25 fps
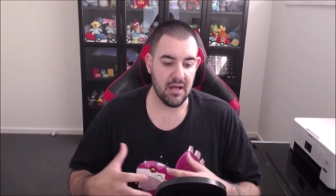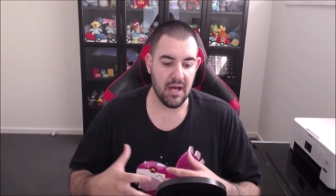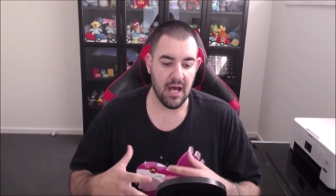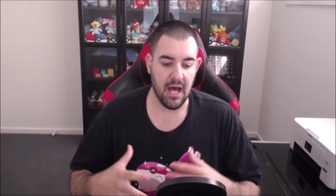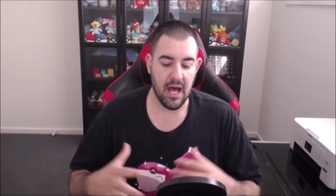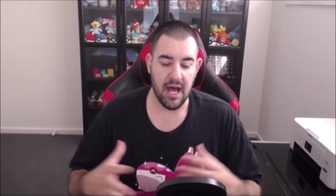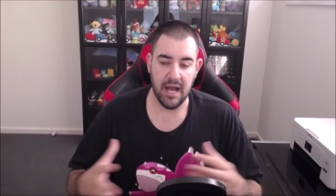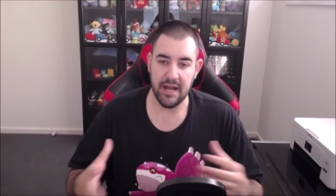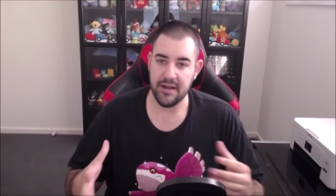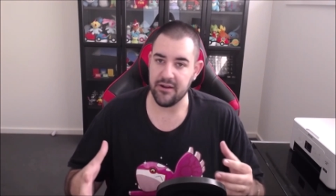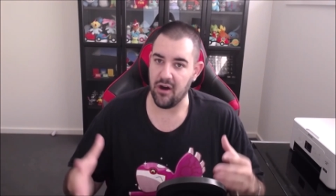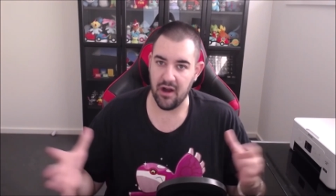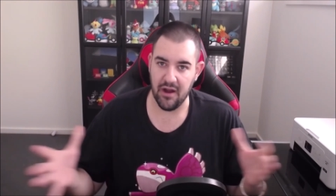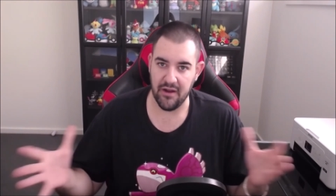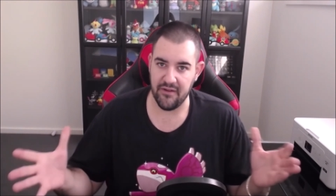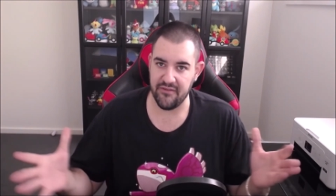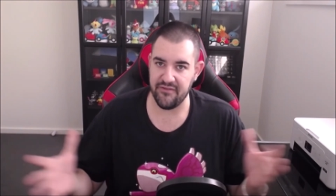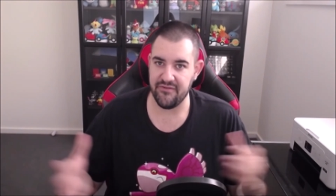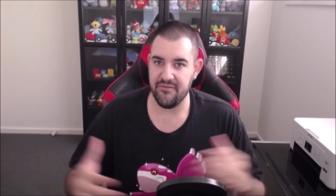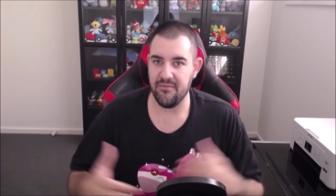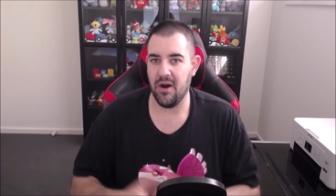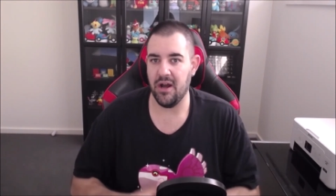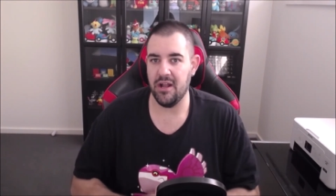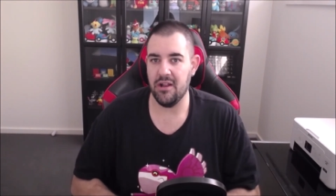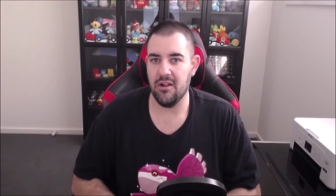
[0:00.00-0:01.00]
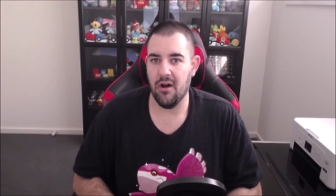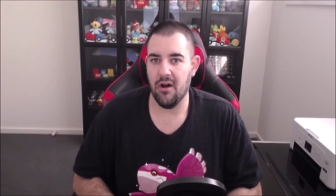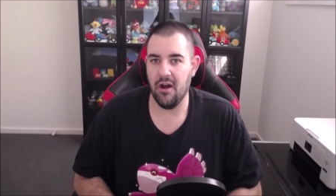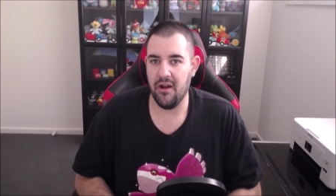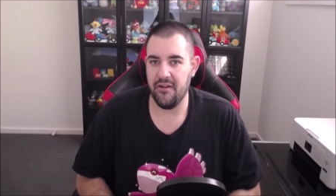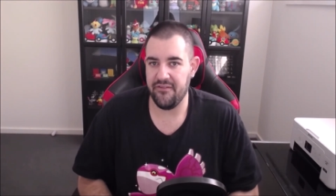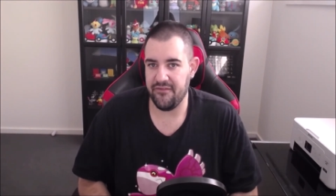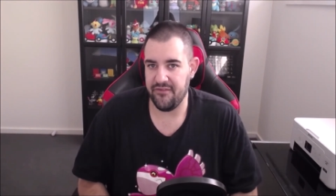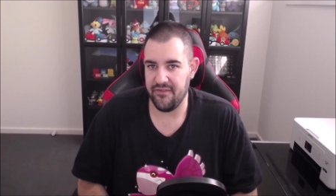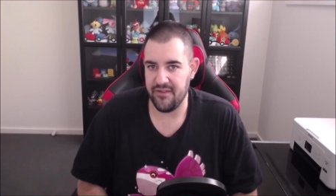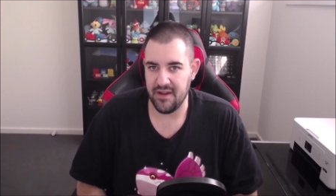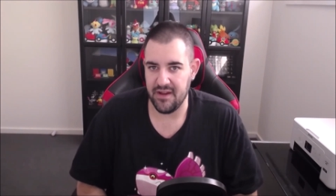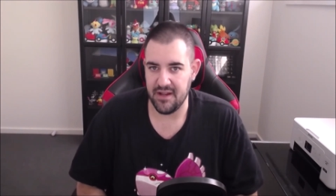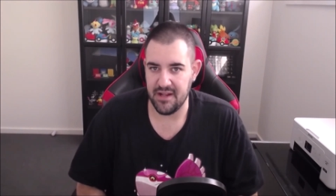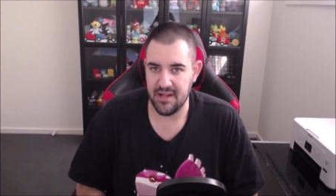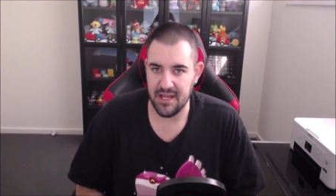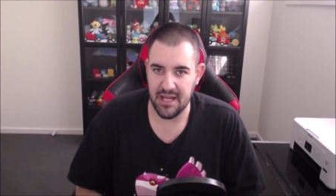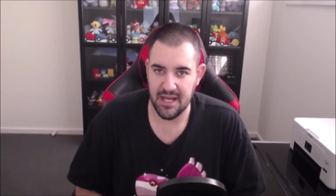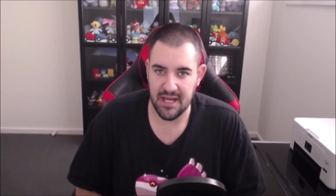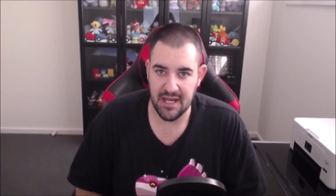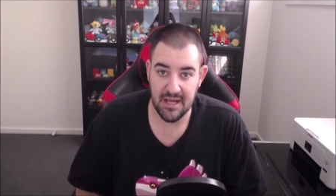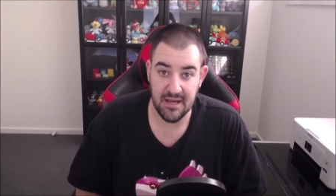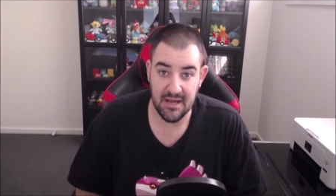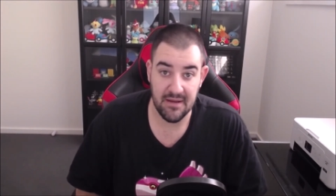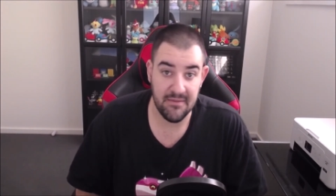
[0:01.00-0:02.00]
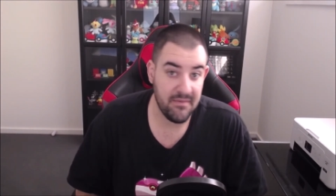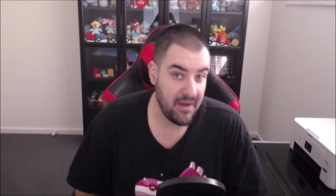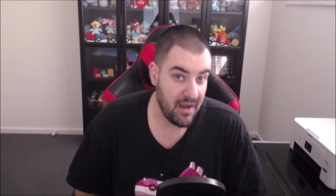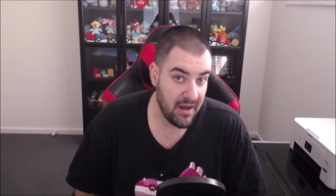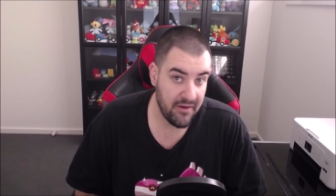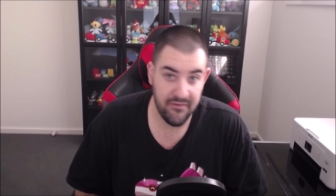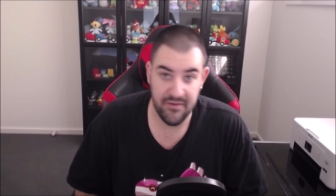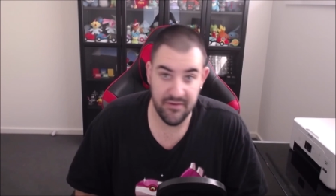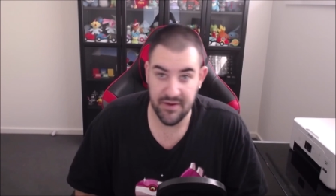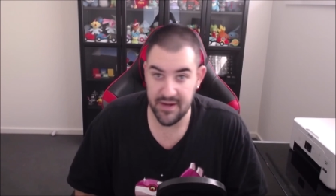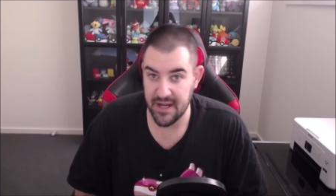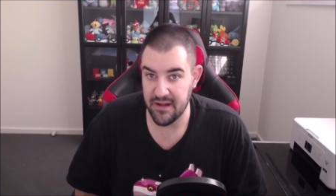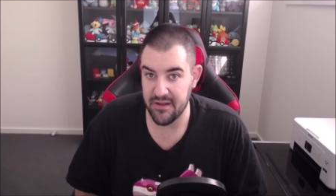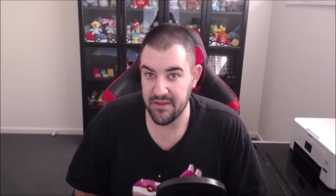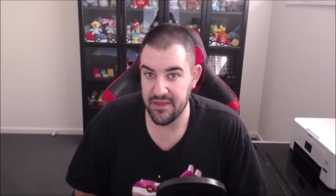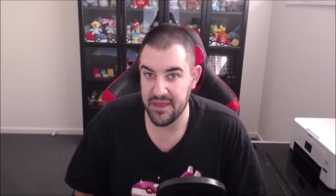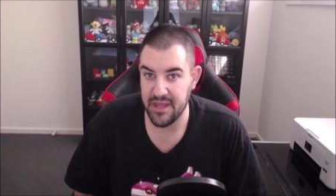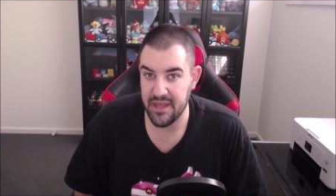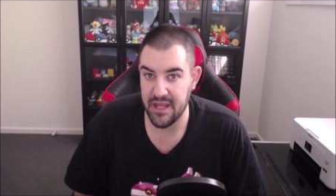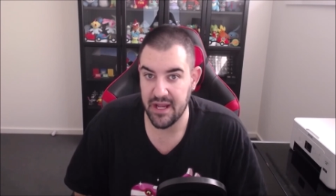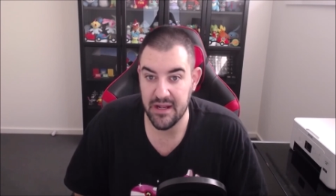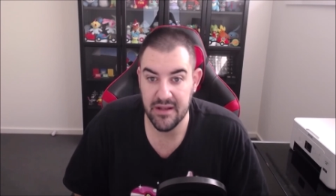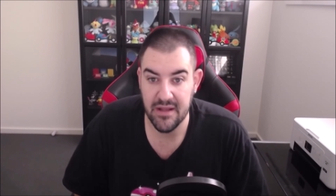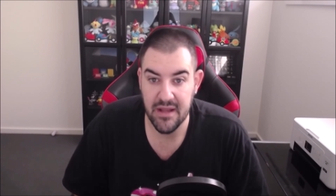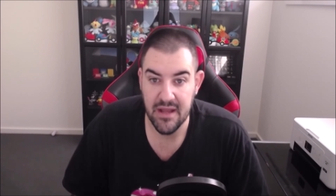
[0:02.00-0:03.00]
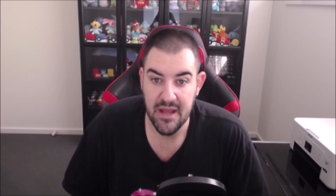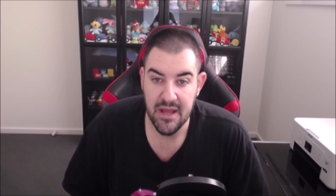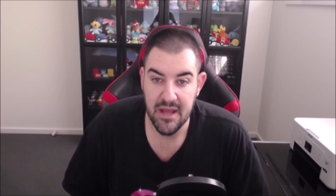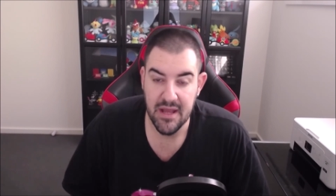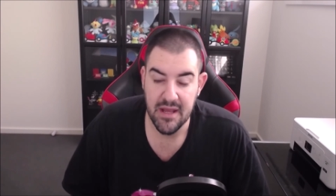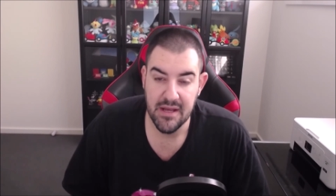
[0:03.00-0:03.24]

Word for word: archive my life in here every now and then.